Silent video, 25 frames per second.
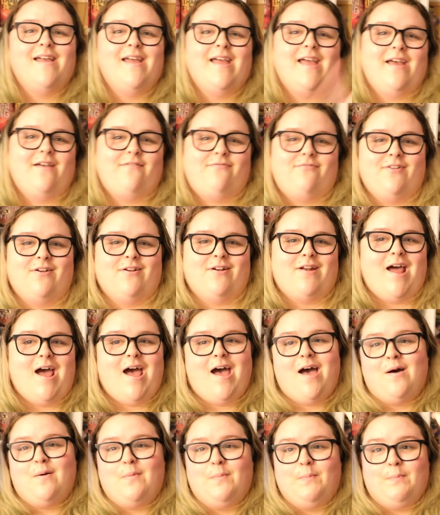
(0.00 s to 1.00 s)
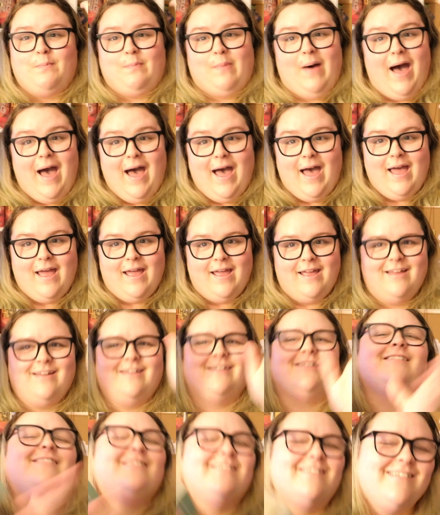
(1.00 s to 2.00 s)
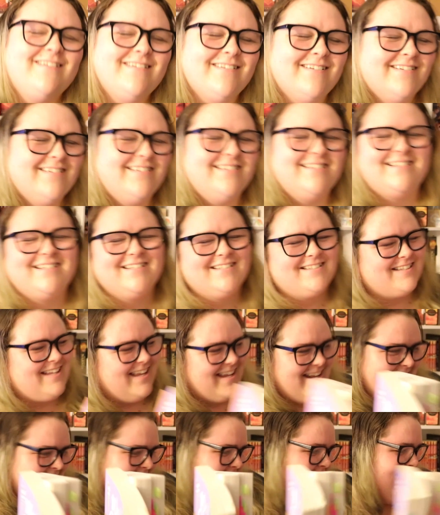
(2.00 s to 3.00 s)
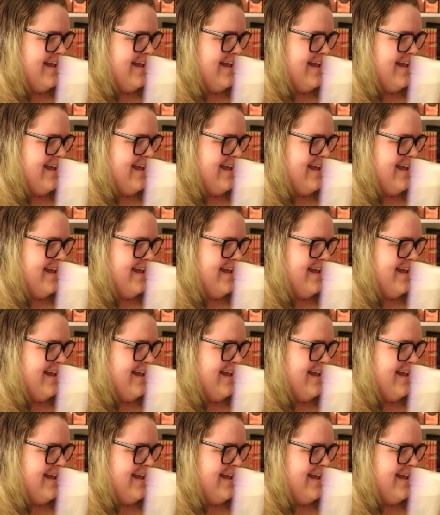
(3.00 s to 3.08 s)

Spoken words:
If you're not, bye! Just kidding.